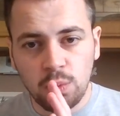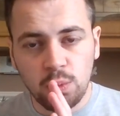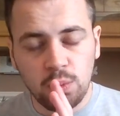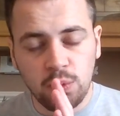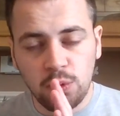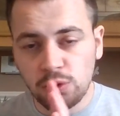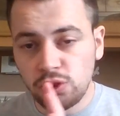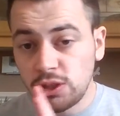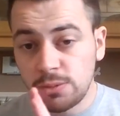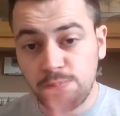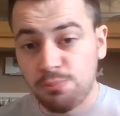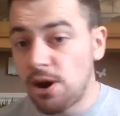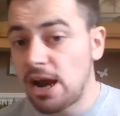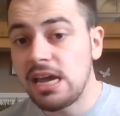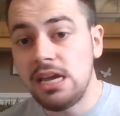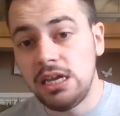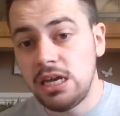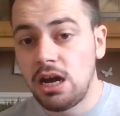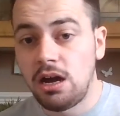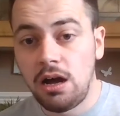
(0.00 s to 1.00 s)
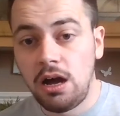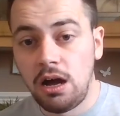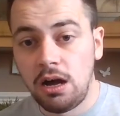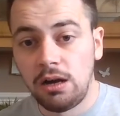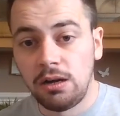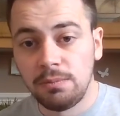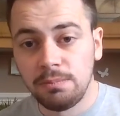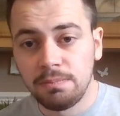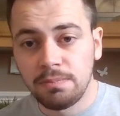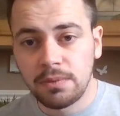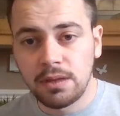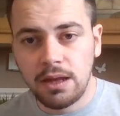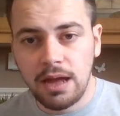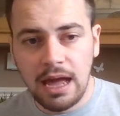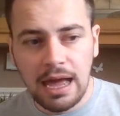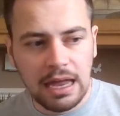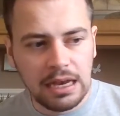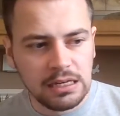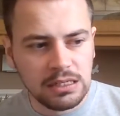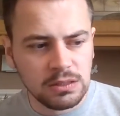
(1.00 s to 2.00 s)
will just break your heart.
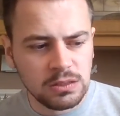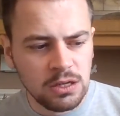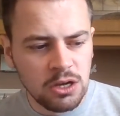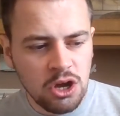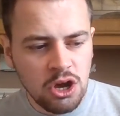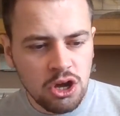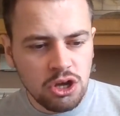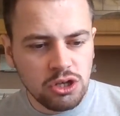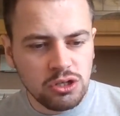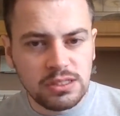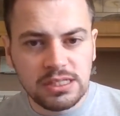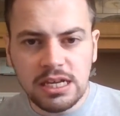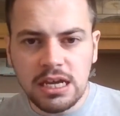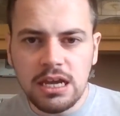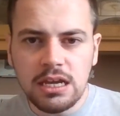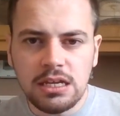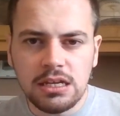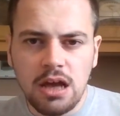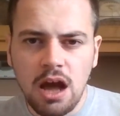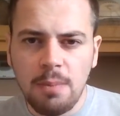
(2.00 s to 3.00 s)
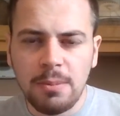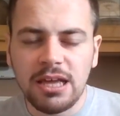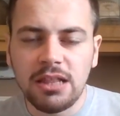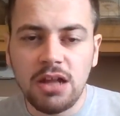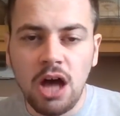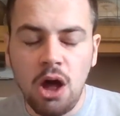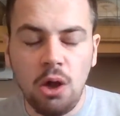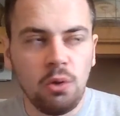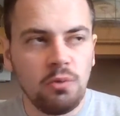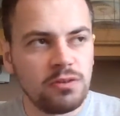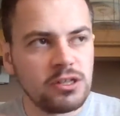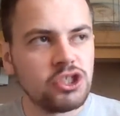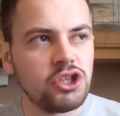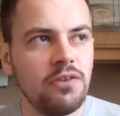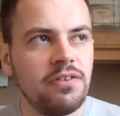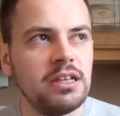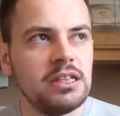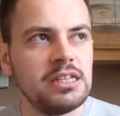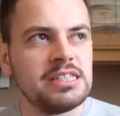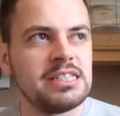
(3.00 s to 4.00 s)
And you see, I mean, the whole
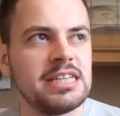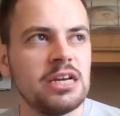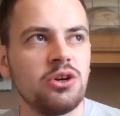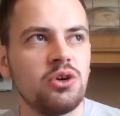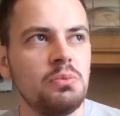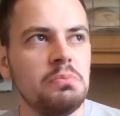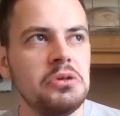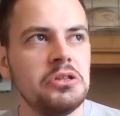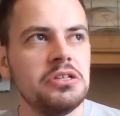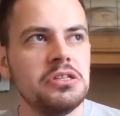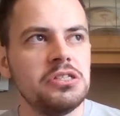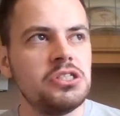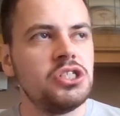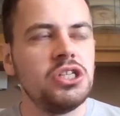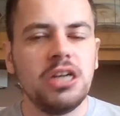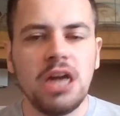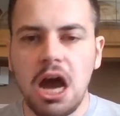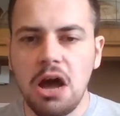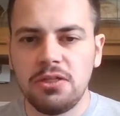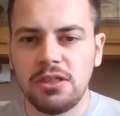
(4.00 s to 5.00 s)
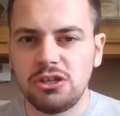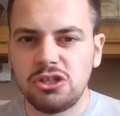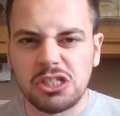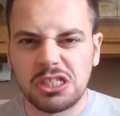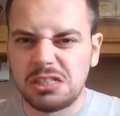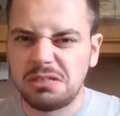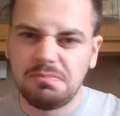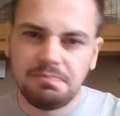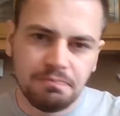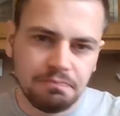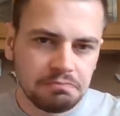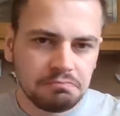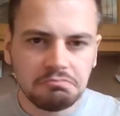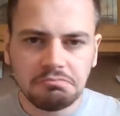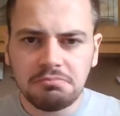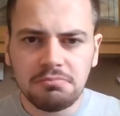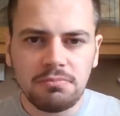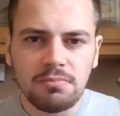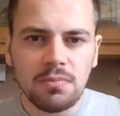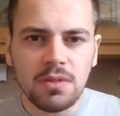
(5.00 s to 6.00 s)
rhetoric, the single mothers, you know, they're just
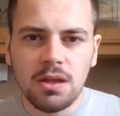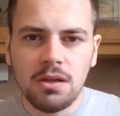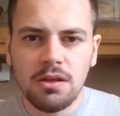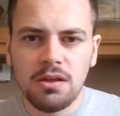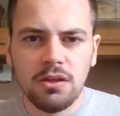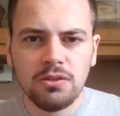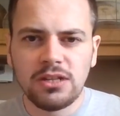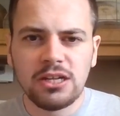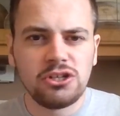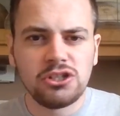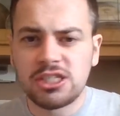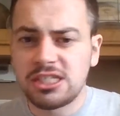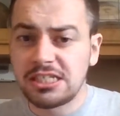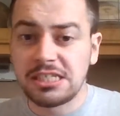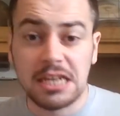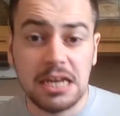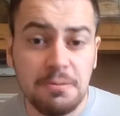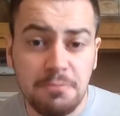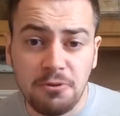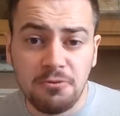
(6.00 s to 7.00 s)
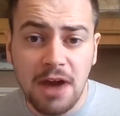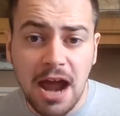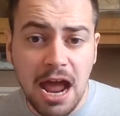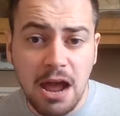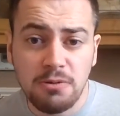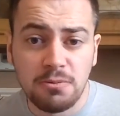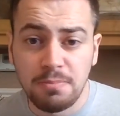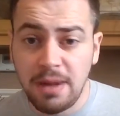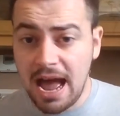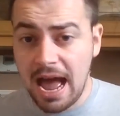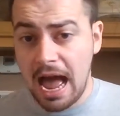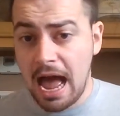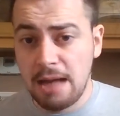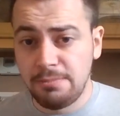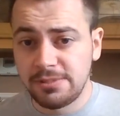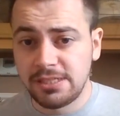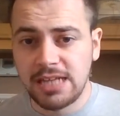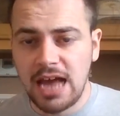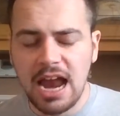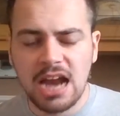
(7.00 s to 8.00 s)
they're just sleep around,
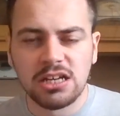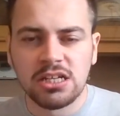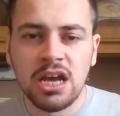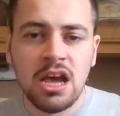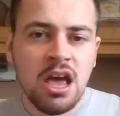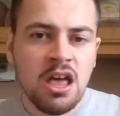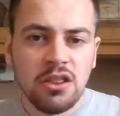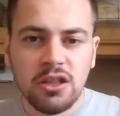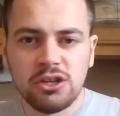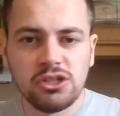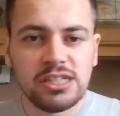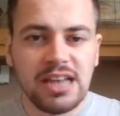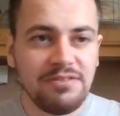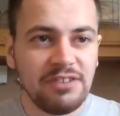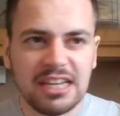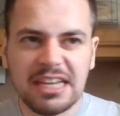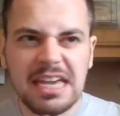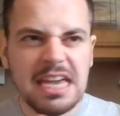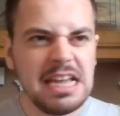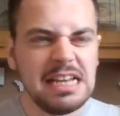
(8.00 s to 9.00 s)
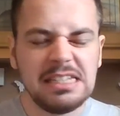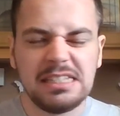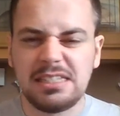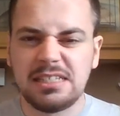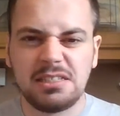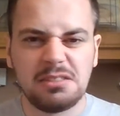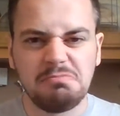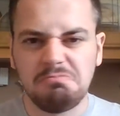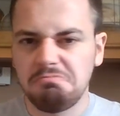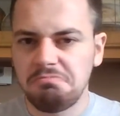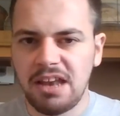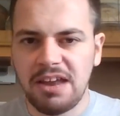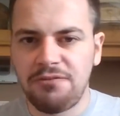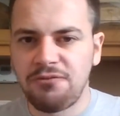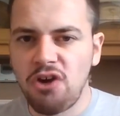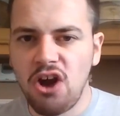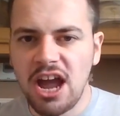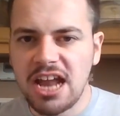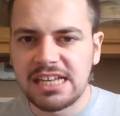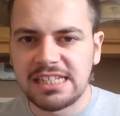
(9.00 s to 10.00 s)
perhaps, and they're just having kids
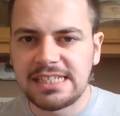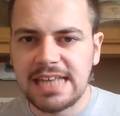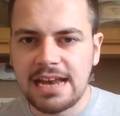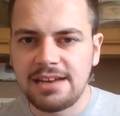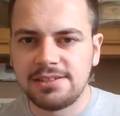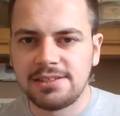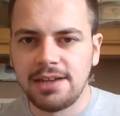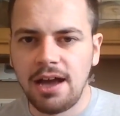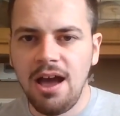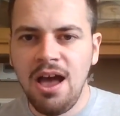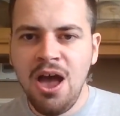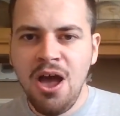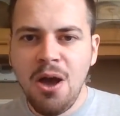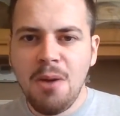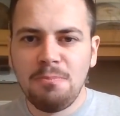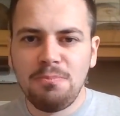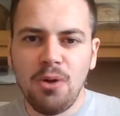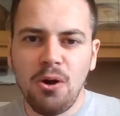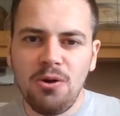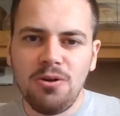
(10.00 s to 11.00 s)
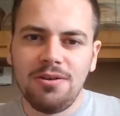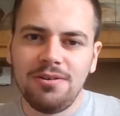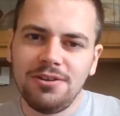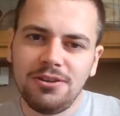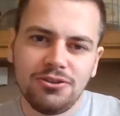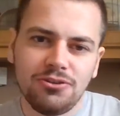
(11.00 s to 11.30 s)
left, right and center. But